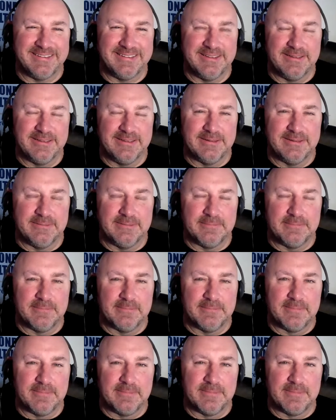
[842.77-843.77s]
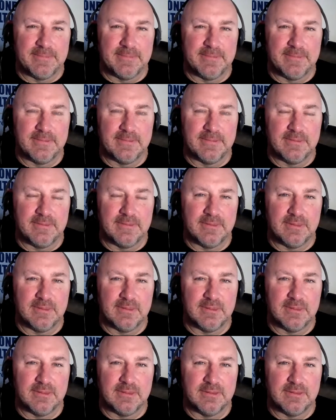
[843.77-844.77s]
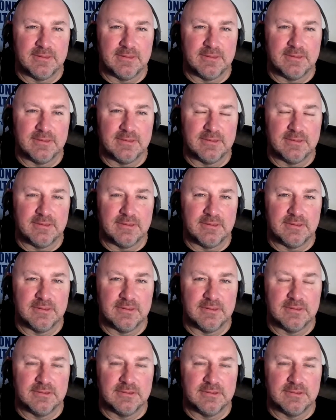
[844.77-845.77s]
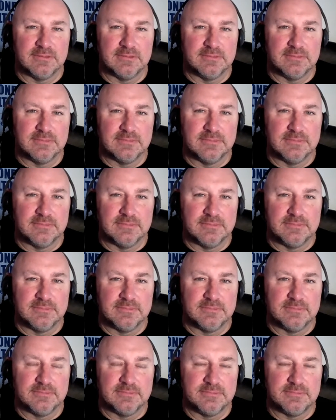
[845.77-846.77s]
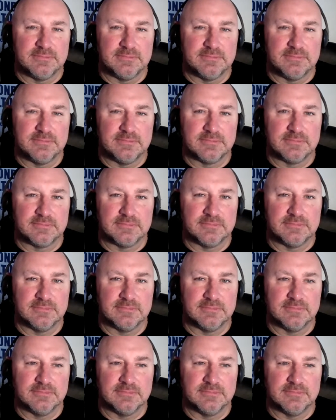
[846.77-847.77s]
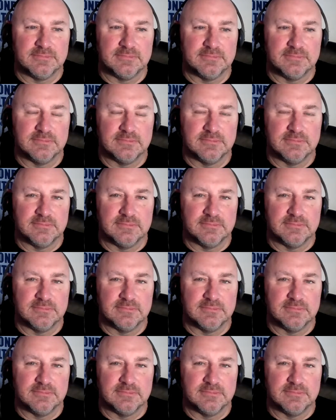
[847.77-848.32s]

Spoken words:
The person shown says nothing.